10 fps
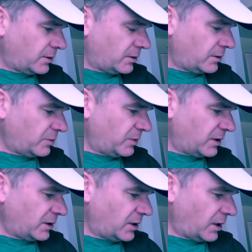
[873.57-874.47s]
They're
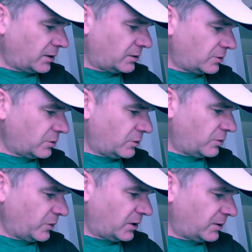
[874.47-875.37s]
being done to
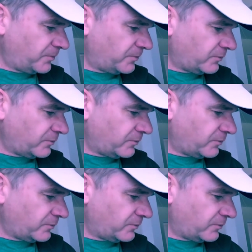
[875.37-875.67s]
me.